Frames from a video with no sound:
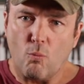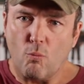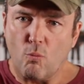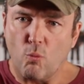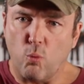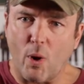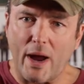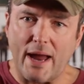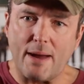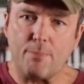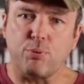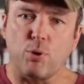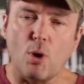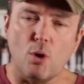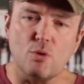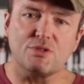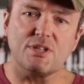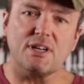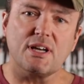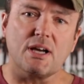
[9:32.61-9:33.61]
weigh
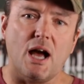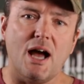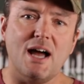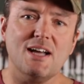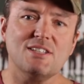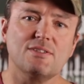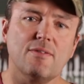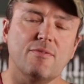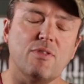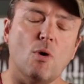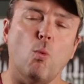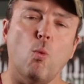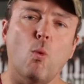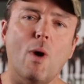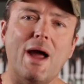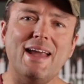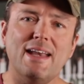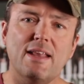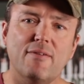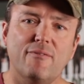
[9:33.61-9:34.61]
pros and cons of the
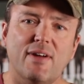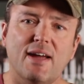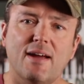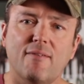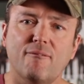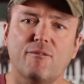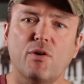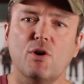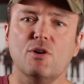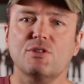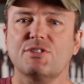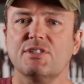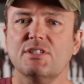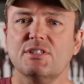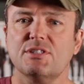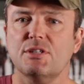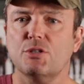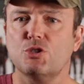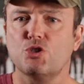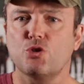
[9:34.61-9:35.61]
weight of it
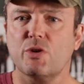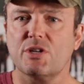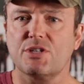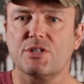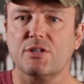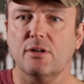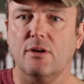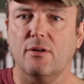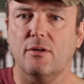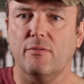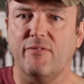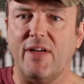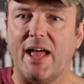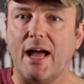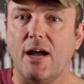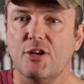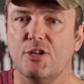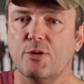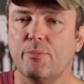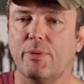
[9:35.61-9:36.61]
versus nutritional
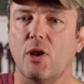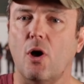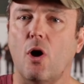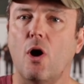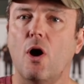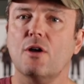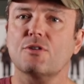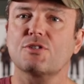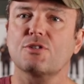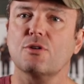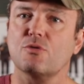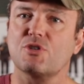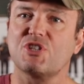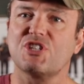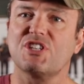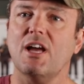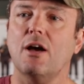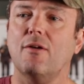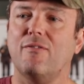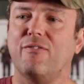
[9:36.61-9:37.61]
value, but also
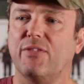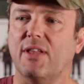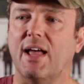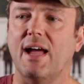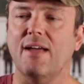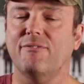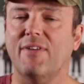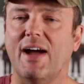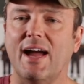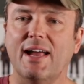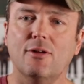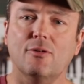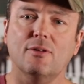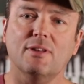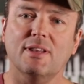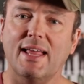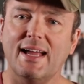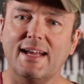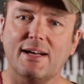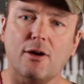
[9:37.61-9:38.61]
shelf life. I don't
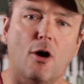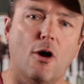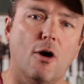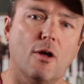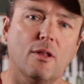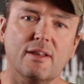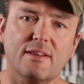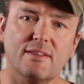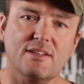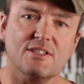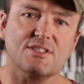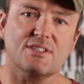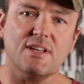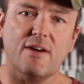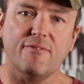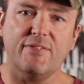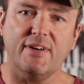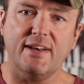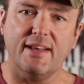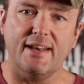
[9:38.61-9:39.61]
like hauling this
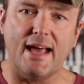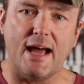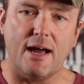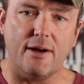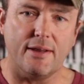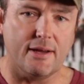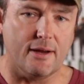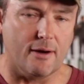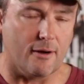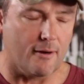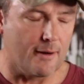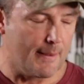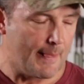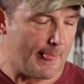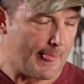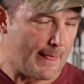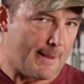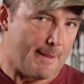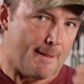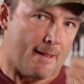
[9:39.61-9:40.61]
stuff in and out of here.
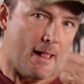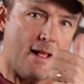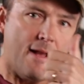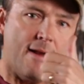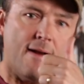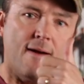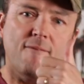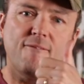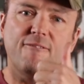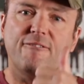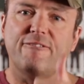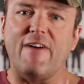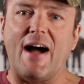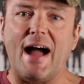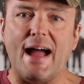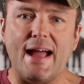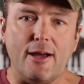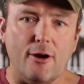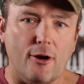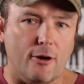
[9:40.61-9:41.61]

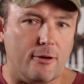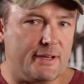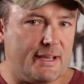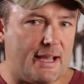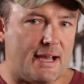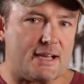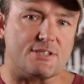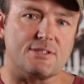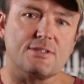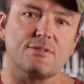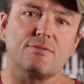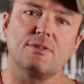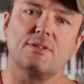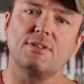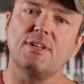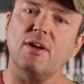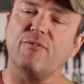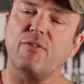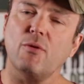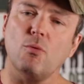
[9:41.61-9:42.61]
Fire, yes,
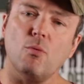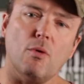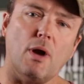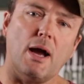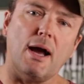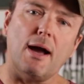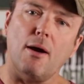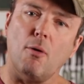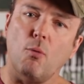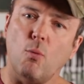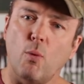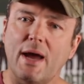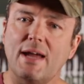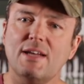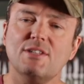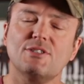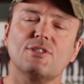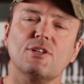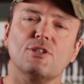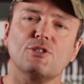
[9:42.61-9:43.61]
different
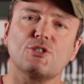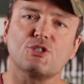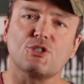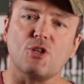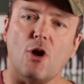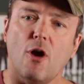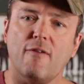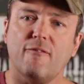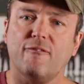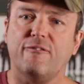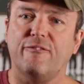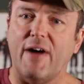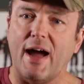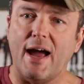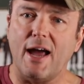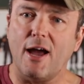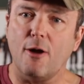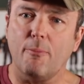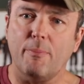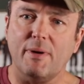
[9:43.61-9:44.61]
ways to start
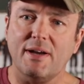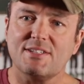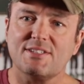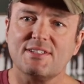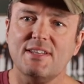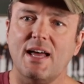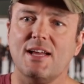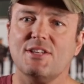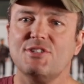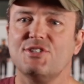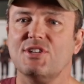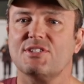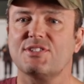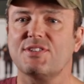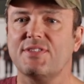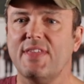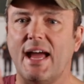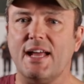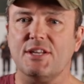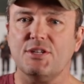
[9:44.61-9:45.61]
fire, but it's not just
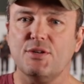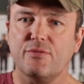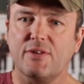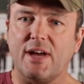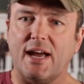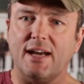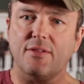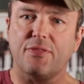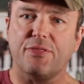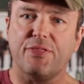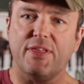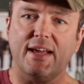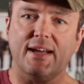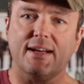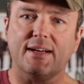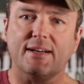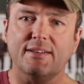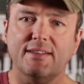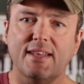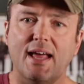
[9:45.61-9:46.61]
that. You've got to
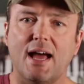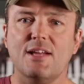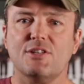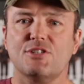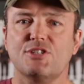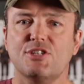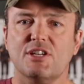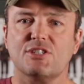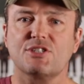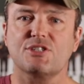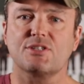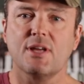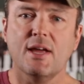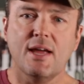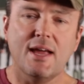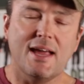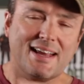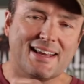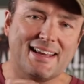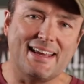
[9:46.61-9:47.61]
think not just
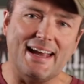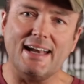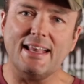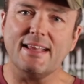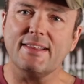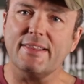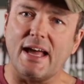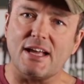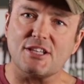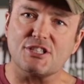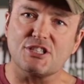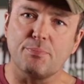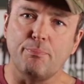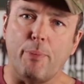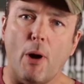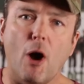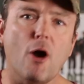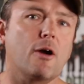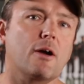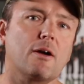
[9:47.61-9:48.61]
getting that
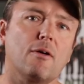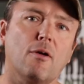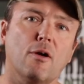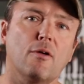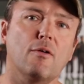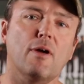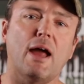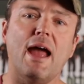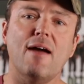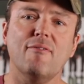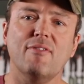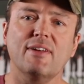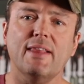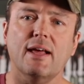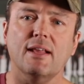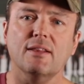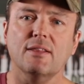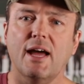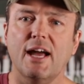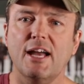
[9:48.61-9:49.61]
spark or having
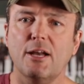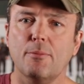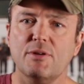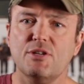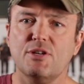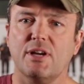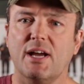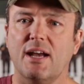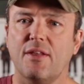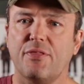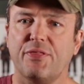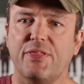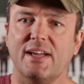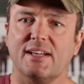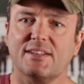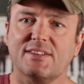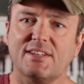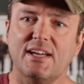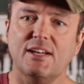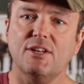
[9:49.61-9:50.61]
that lighter, but you got to
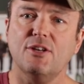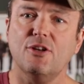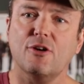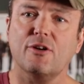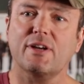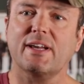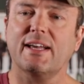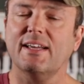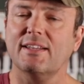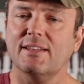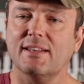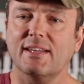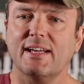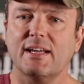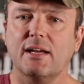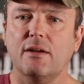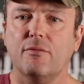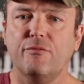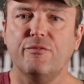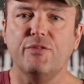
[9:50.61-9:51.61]
think tinder,
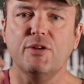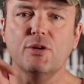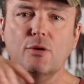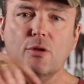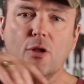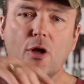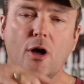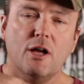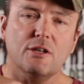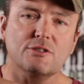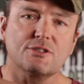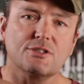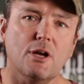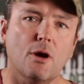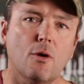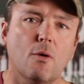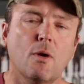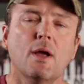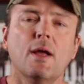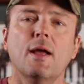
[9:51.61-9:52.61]
kindling, and fuel
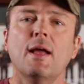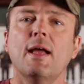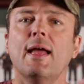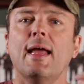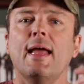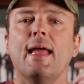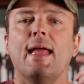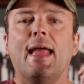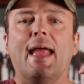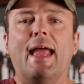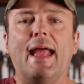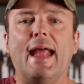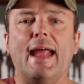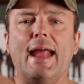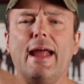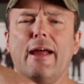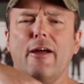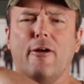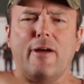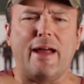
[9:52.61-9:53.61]
also.
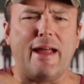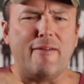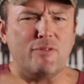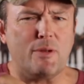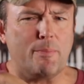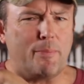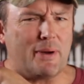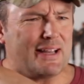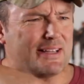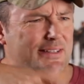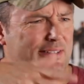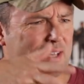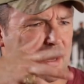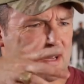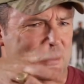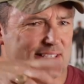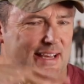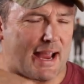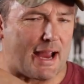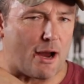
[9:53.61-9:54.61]
Air, everybody
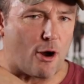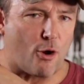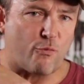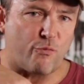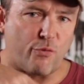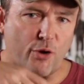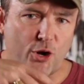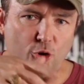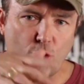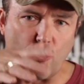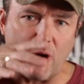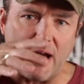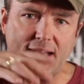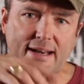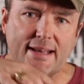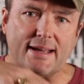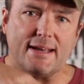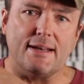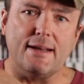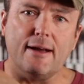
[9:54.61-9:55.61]
takes air for
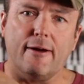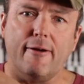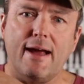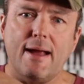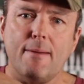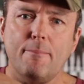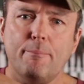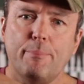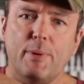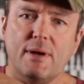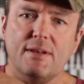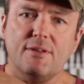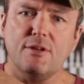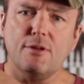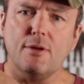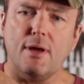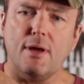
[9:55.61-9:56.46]
granted, all right, but